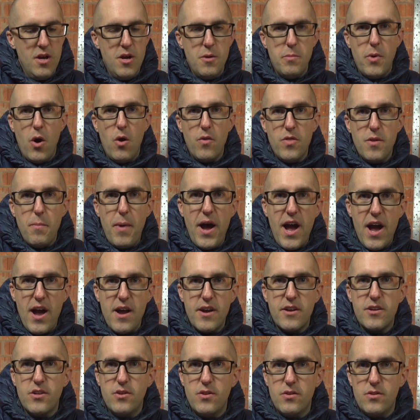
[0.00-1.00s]
But on the
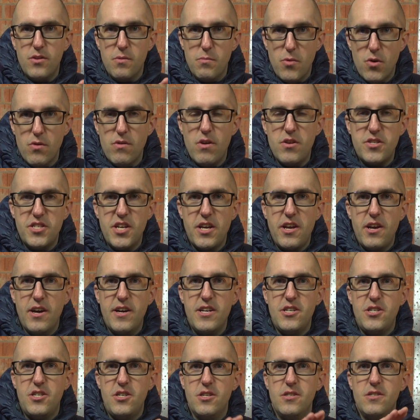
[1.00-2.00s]
back, the more
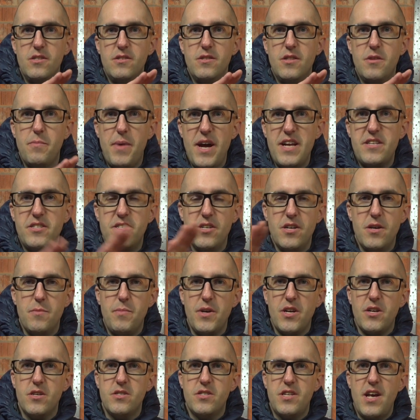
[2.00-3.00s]
articulation the better,
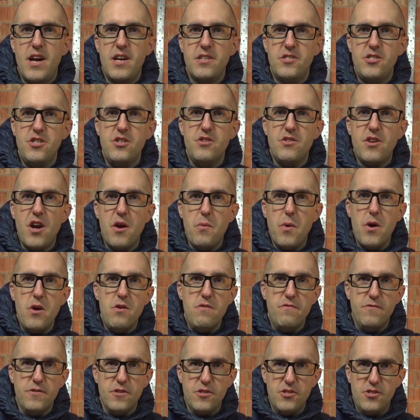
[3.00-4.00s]
because as you go
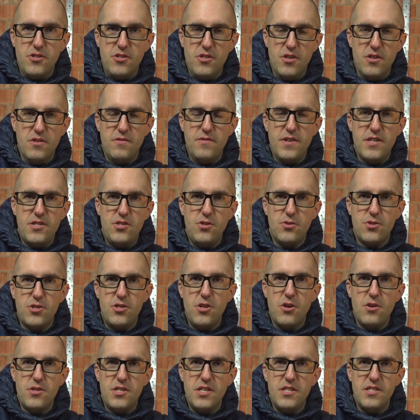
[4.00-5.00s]
over stuff, as you're
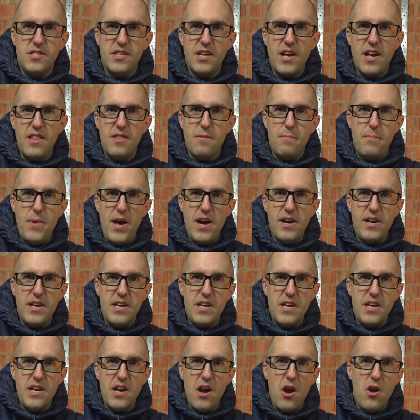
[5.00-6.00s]
starting to get the
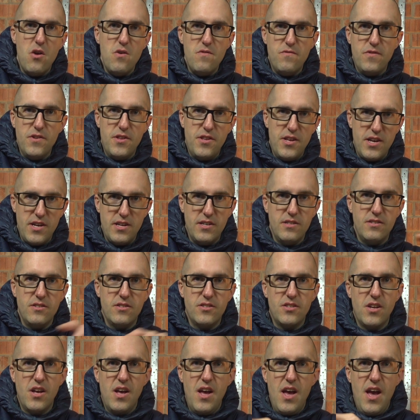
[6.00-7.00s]
belly over
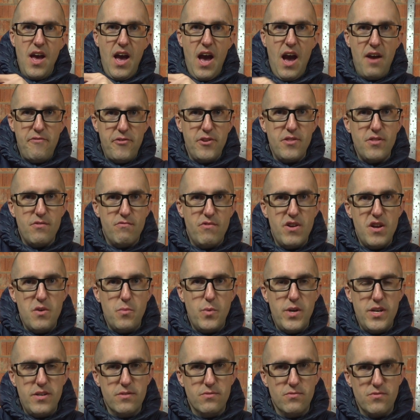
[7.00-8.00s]
things, having the rear
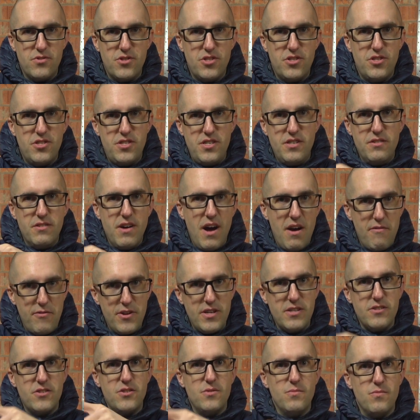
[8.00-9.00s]
wheels still
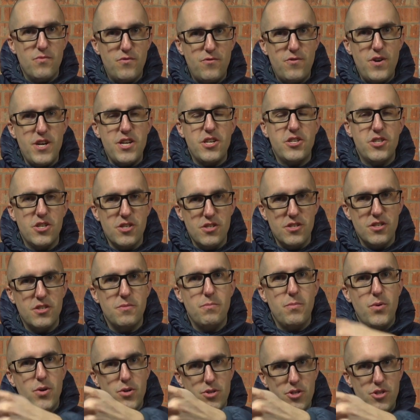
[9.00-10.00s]
having some friction to
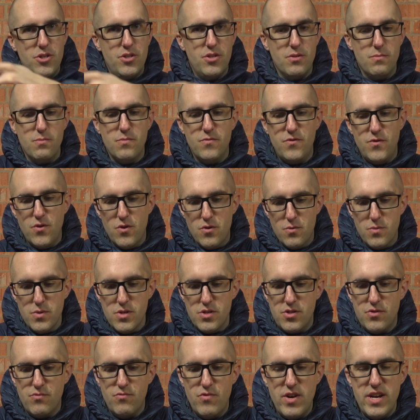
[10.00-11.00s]
push them
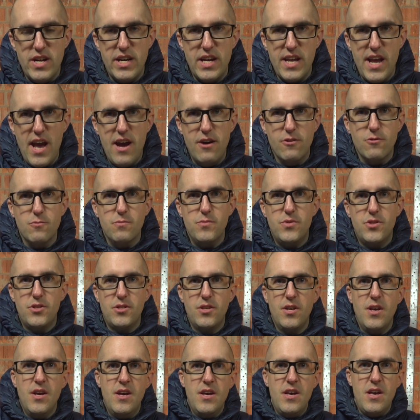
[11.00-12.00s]
forwards really
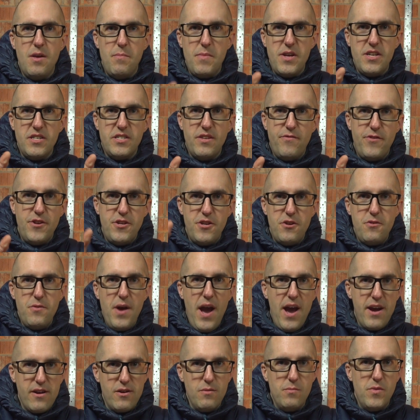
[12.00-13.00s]
helps. It means if you do
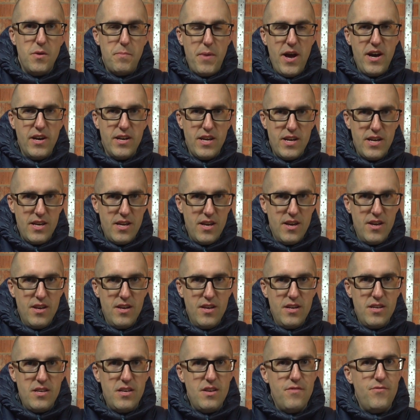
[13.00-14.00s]
hang up the belly,
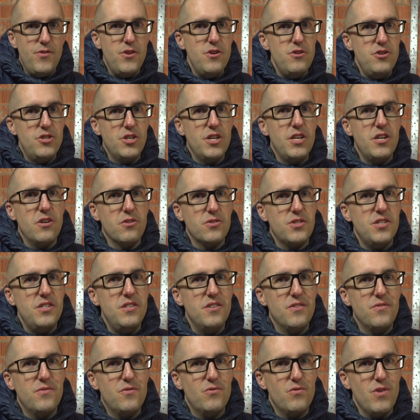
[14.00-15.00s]
you've usually got
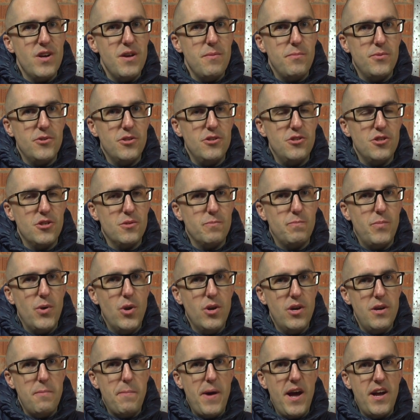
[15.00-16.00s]
enough grip to just
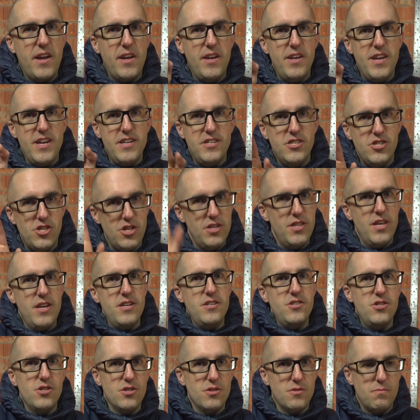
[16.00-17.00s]
pull it back an inch and
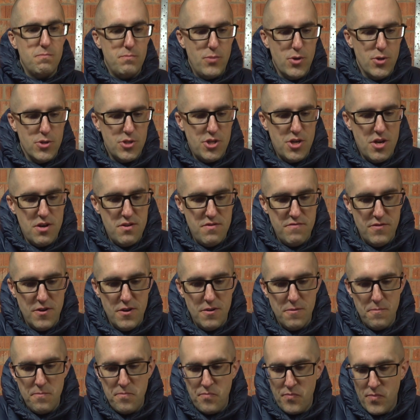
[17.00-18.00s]
then just push over.
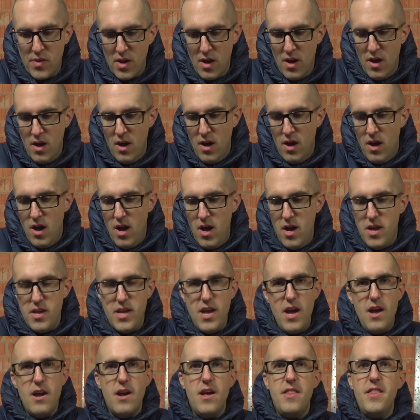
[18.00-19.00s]

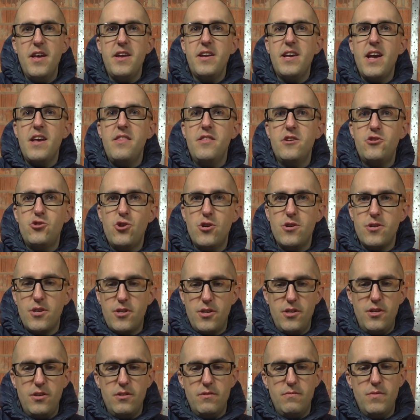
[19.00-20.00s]
Yeah, and then getting the truck,
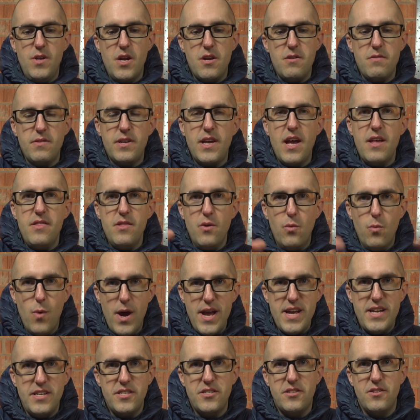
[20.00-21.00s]
getting the
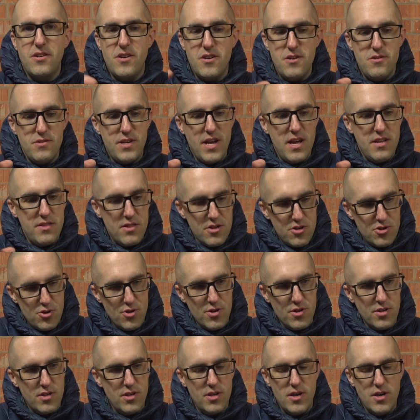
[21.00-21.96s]
weight low, getting the truck